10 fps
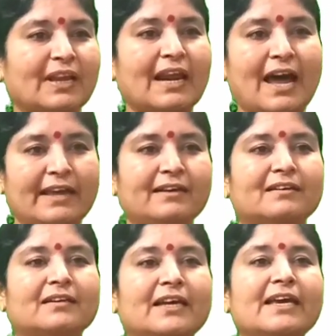Like
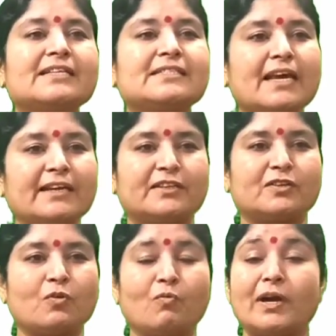he said,
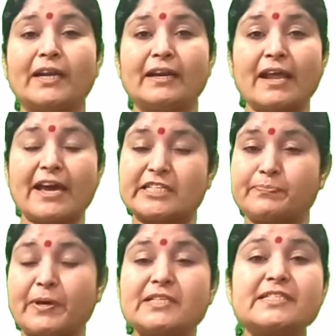what an
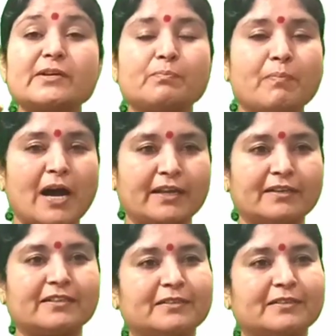expensive bike.